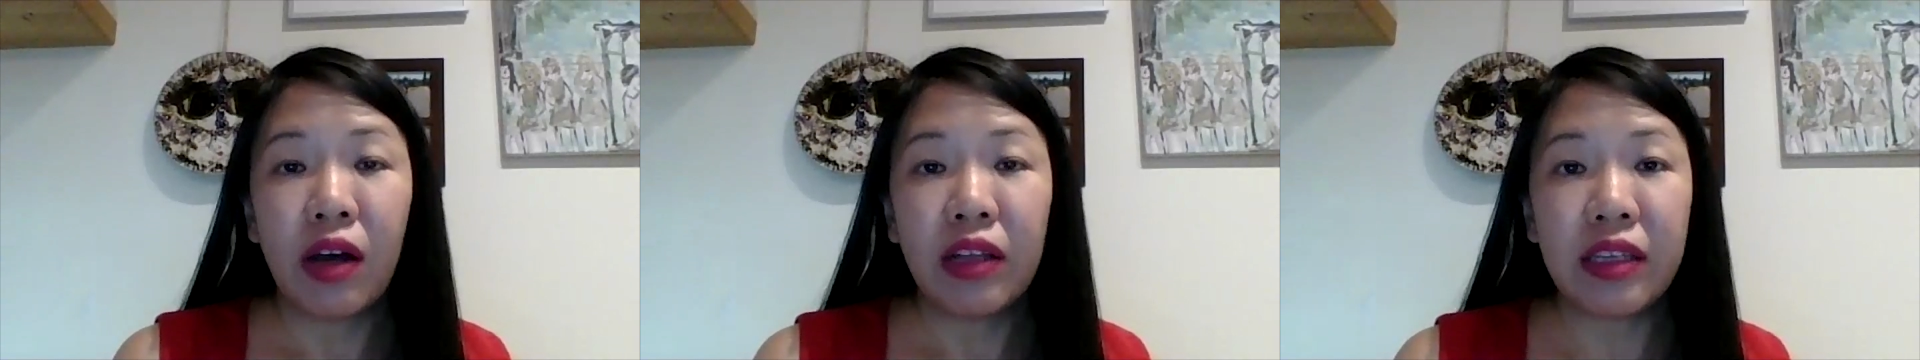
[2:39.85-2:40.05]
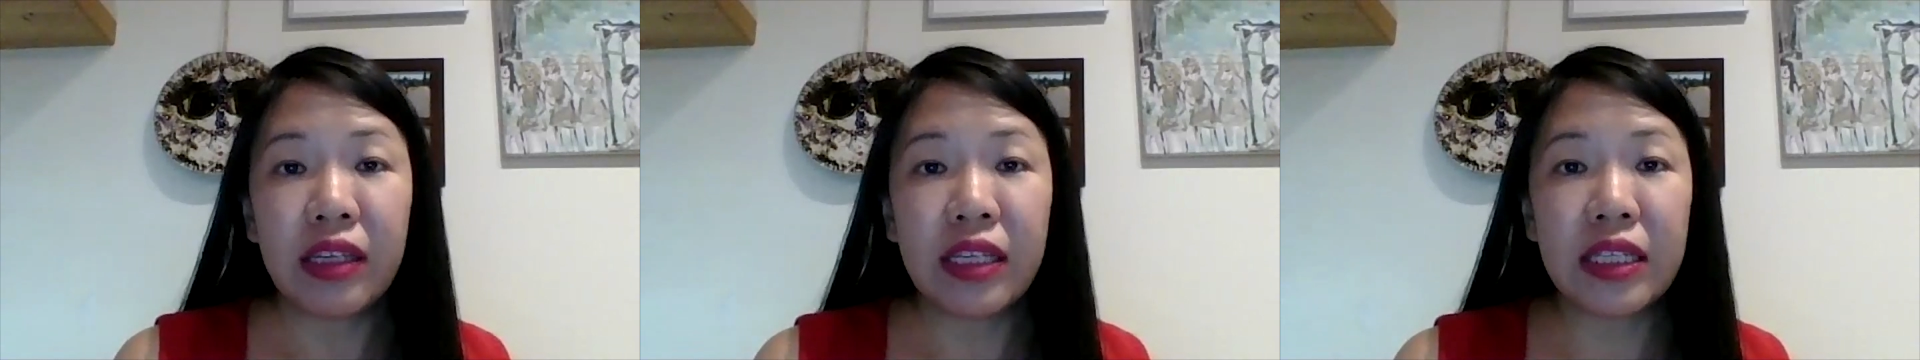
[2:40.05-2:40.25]

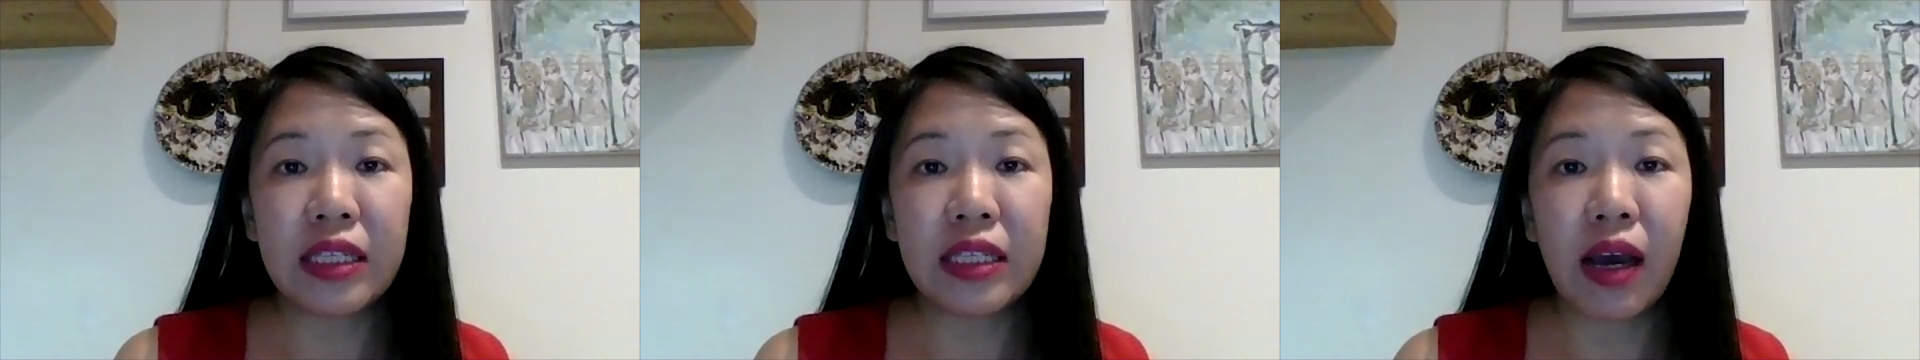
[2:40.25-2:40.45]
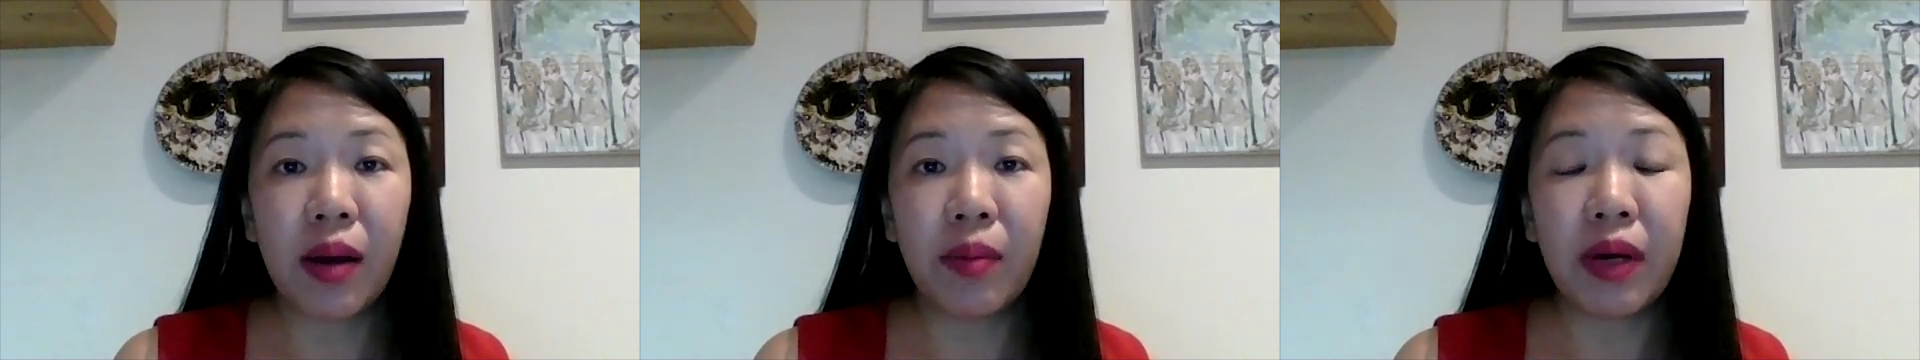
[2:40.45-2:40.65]
this
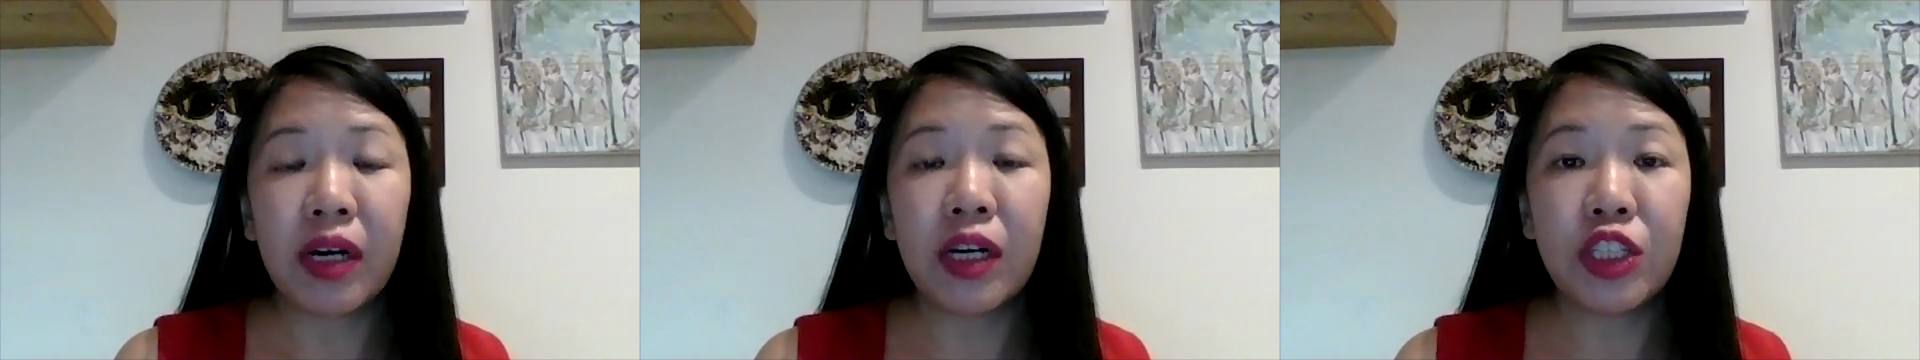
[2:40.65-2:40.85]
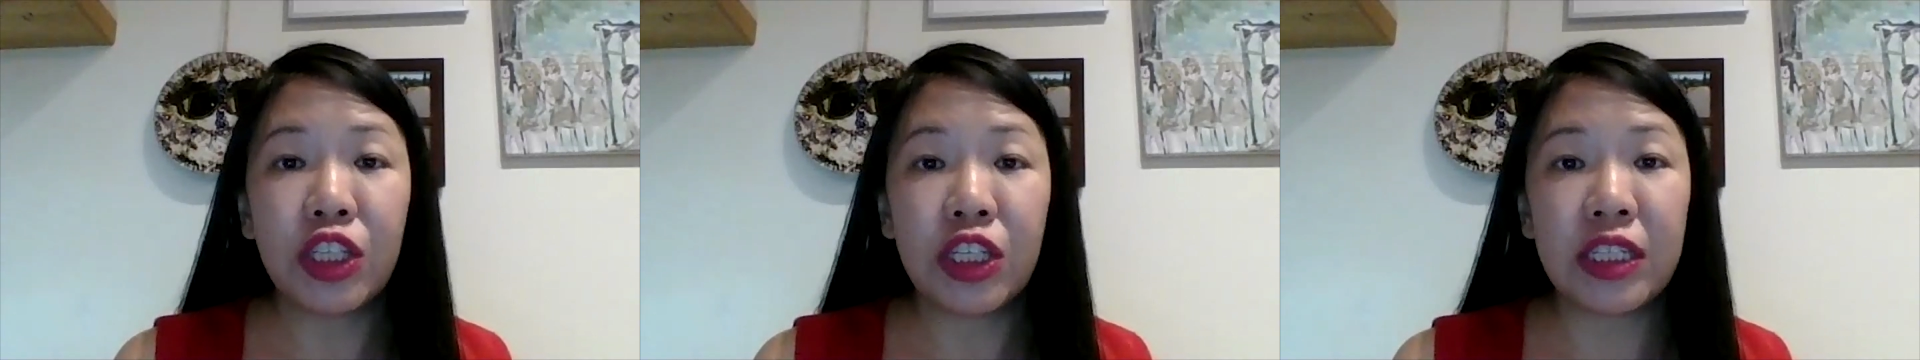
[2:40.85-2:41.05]

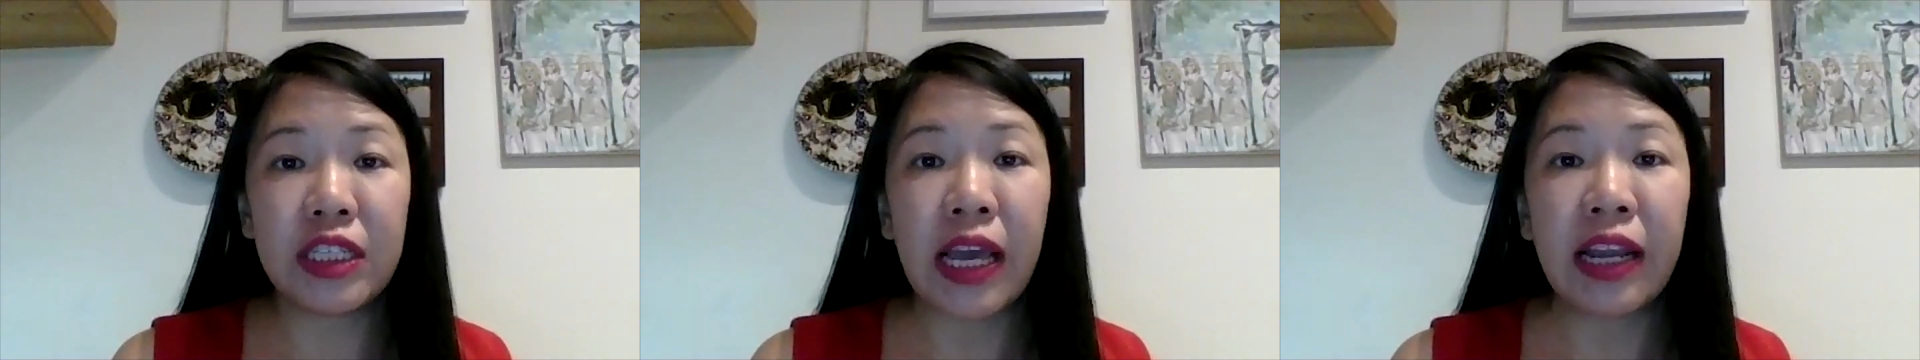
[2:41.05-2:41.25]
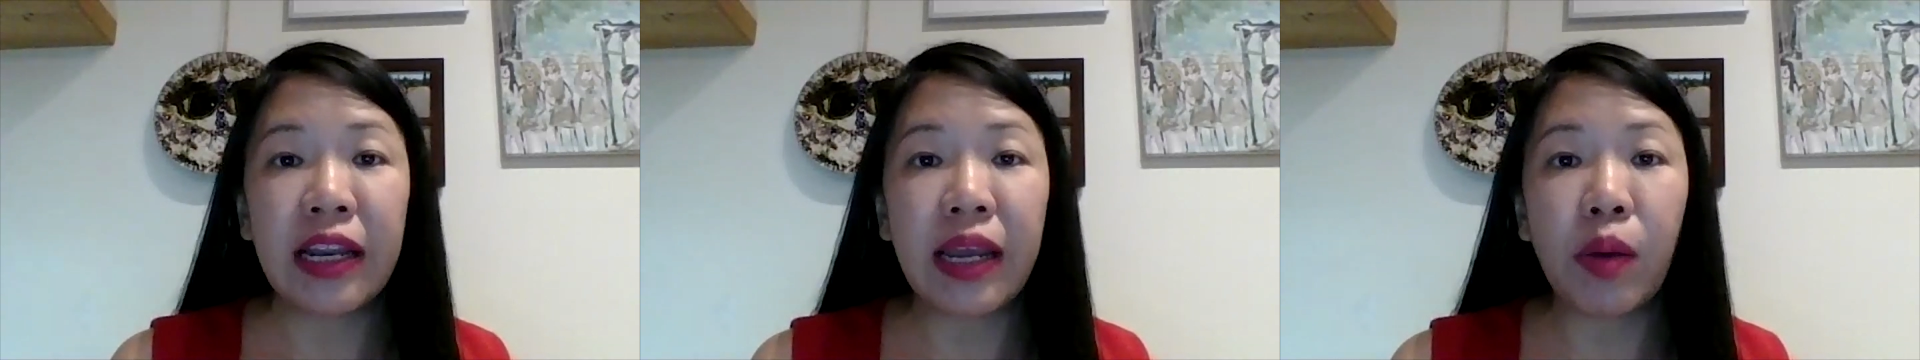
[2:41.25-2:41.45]
urges
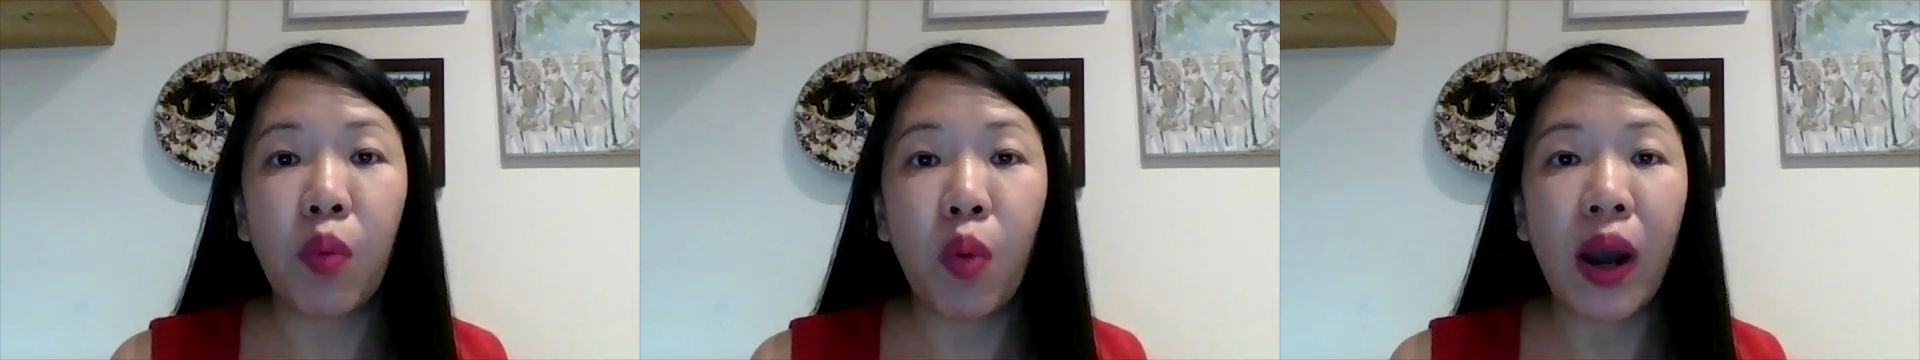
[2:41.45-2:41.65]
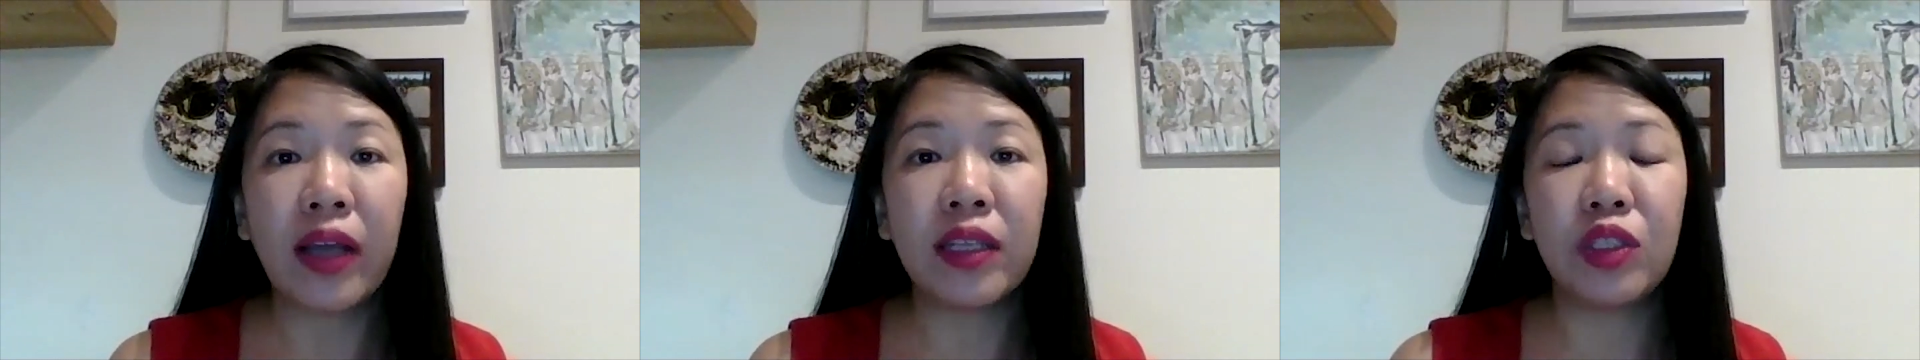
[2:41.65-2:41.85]
and they
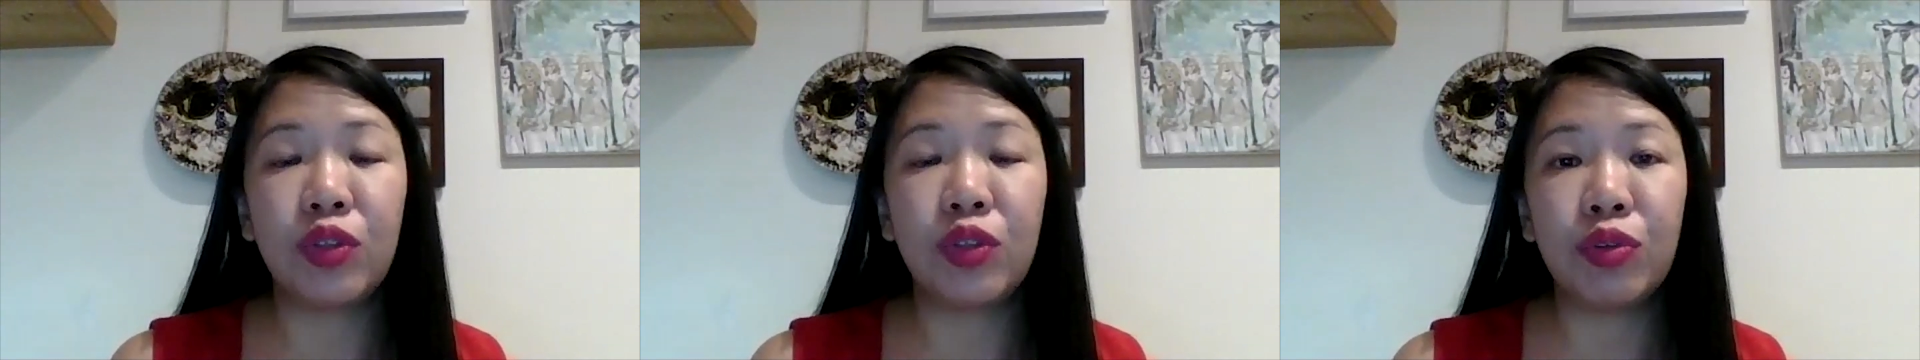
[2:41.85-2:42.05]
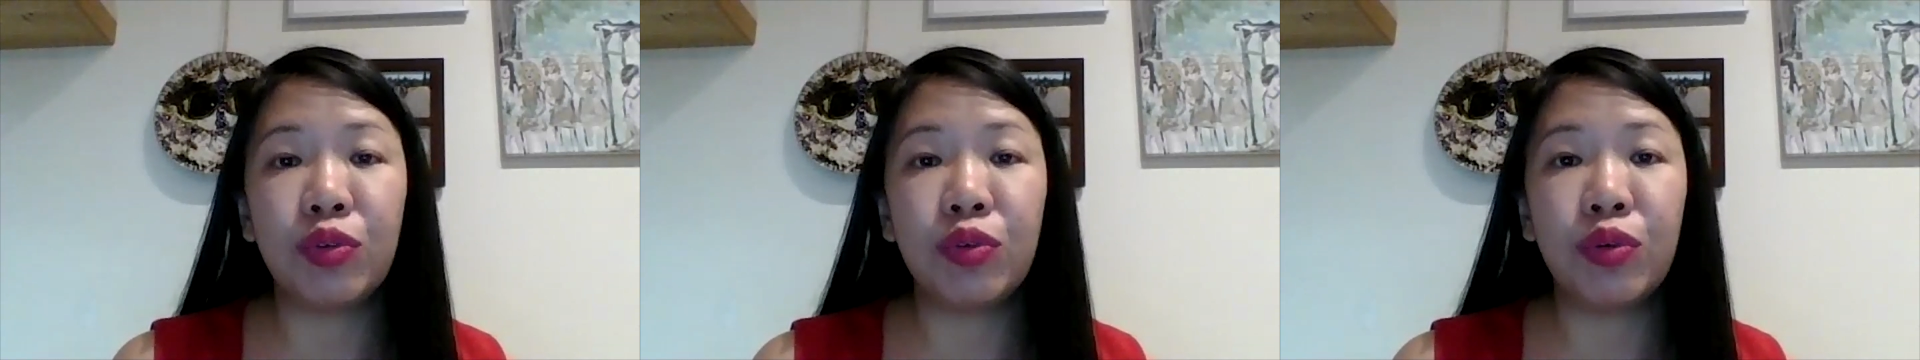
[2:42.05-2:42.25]
want
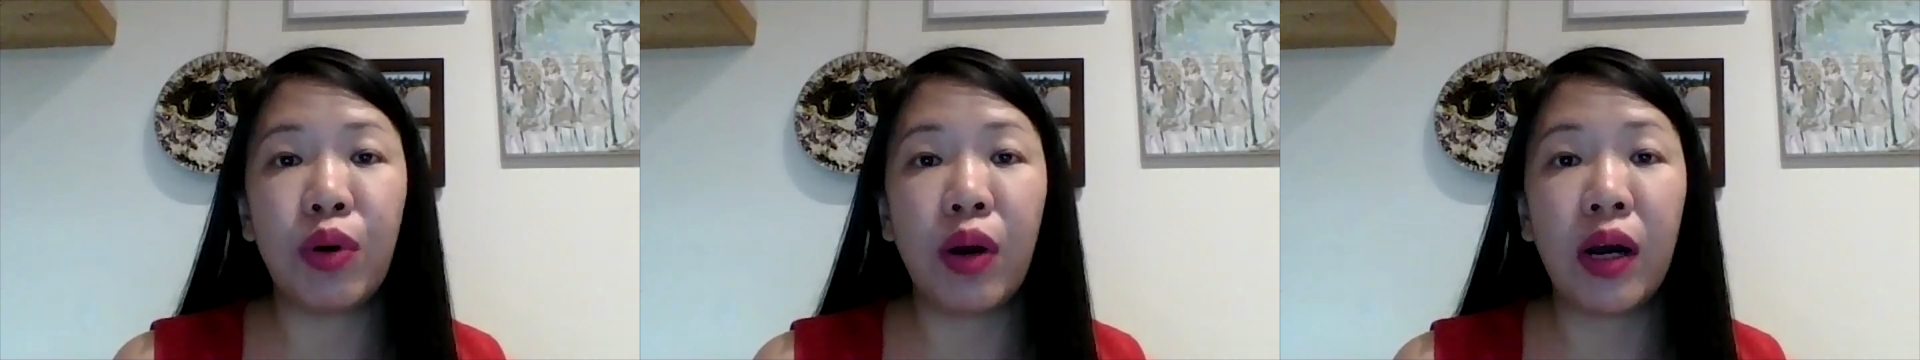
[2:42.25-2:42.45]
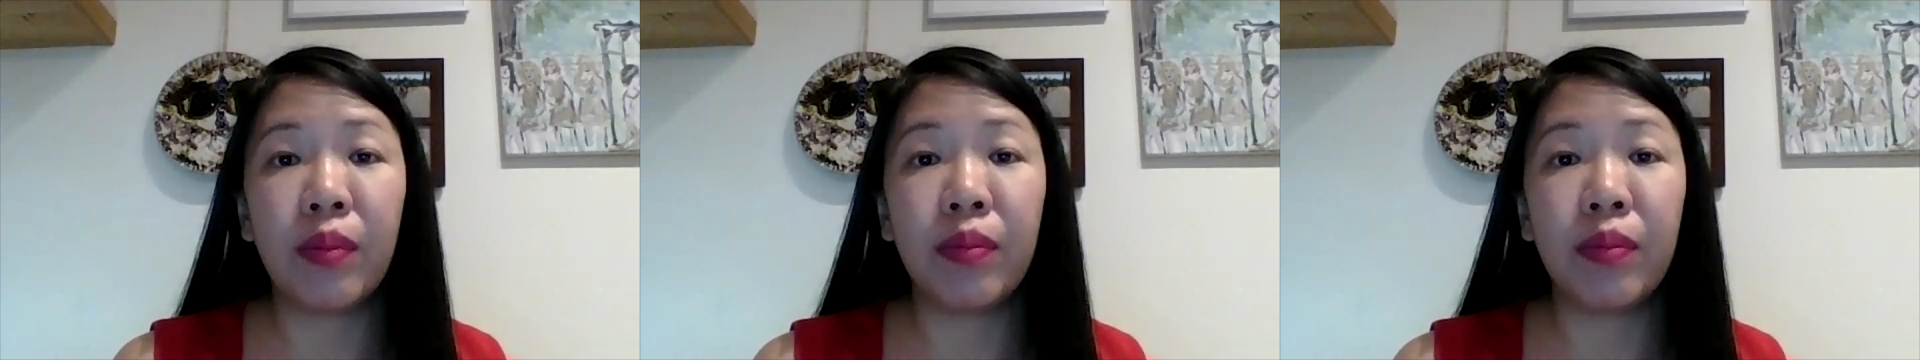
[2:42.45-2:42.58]
to